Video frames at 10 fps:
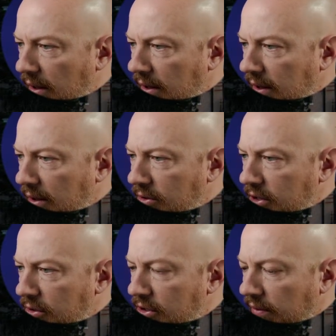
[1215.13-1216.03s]

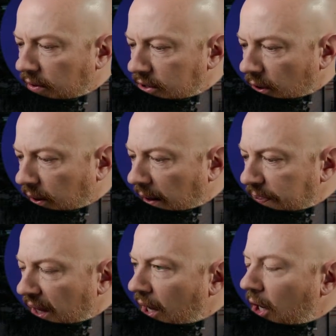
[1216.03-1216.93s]
Huge difference. Okay,
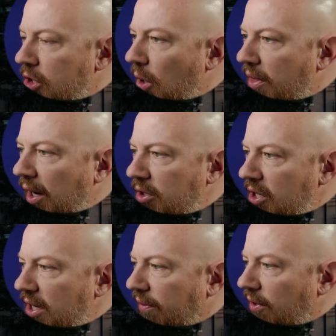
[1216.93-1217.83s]
so there's
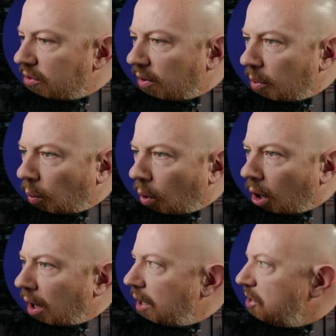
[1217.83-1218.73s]
the difference from the
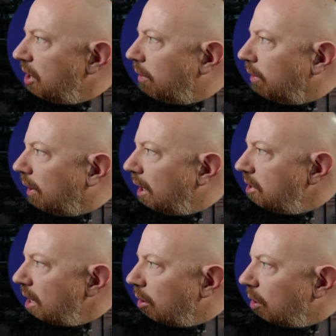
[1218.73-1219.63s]
raw itself.
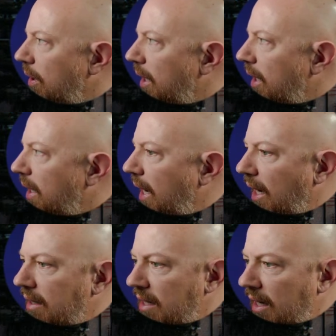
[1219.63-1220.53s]
Let's now go ahead
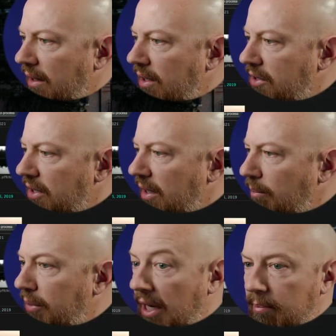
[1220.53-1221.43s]
and take
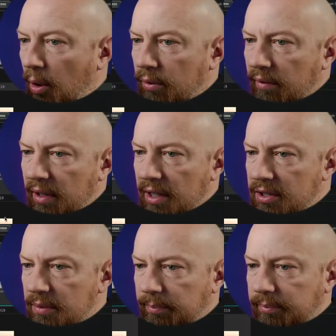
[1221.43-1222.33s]
both of
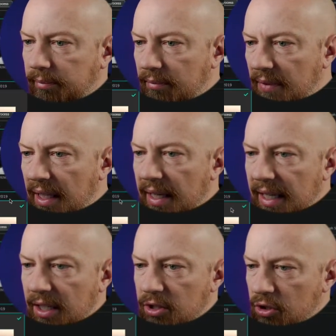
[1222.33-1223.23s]
these
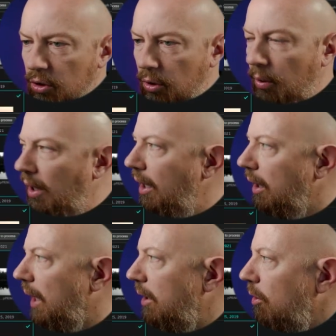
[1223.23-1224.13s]
into
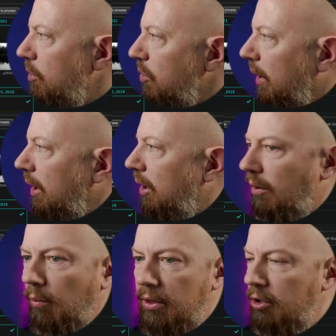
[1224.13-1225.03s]
Lightroom. So I'm gonna,
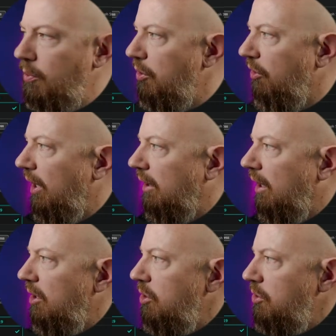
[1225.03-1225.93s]
with those both selected,
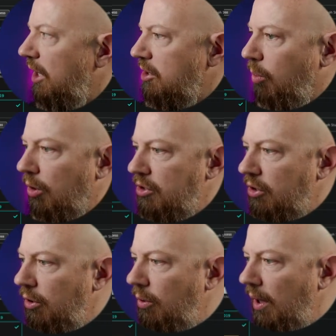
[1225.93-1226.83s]
I choose Export
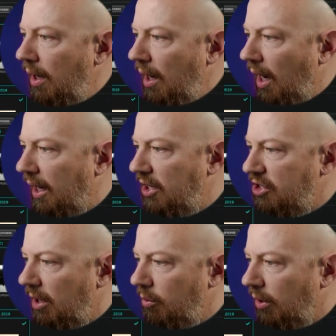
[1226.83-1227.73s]
To. I'm gonna
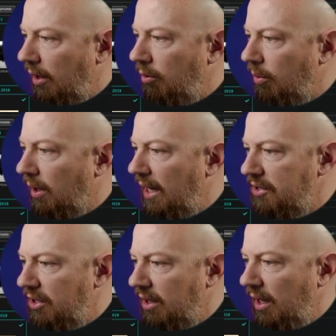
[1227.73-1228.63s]
send them to Lightroom
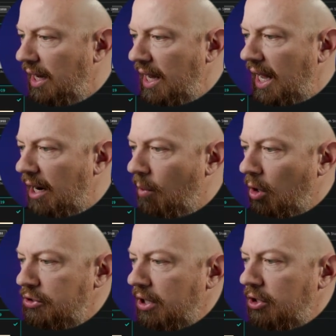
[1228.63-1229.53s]
Classic. And I'm
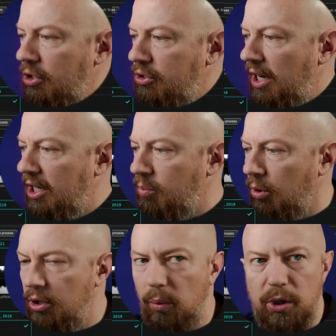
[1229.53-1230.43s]
also gonna choose to
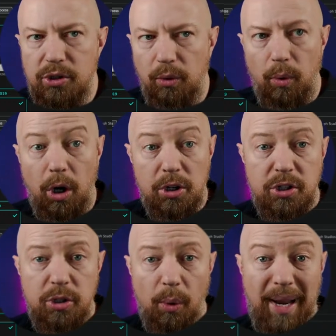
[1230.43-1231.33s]
export the original RAWs.
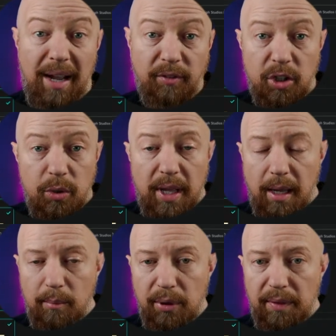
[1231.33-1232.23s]
You don't have to do
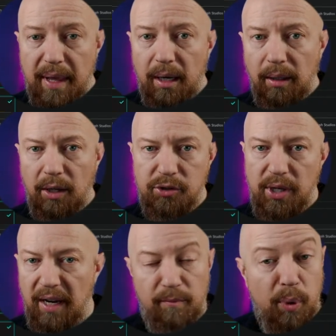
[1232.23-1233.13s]
that, but that allows you
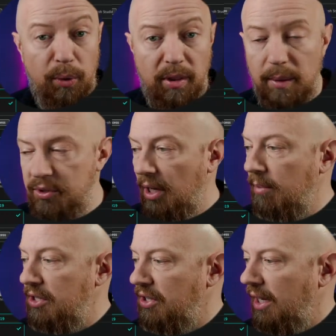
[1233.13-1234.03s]
to have both of them side
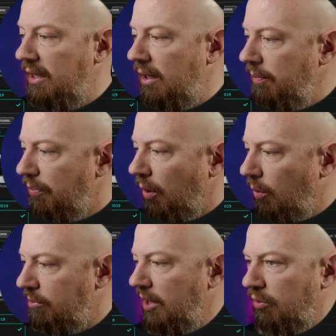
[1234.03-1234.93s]
by side in there,
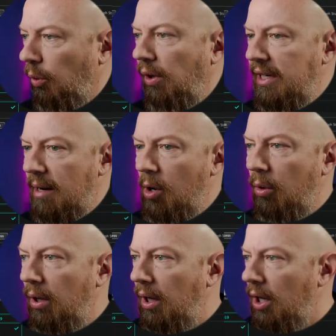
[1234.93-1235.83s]
which makes for a great demo.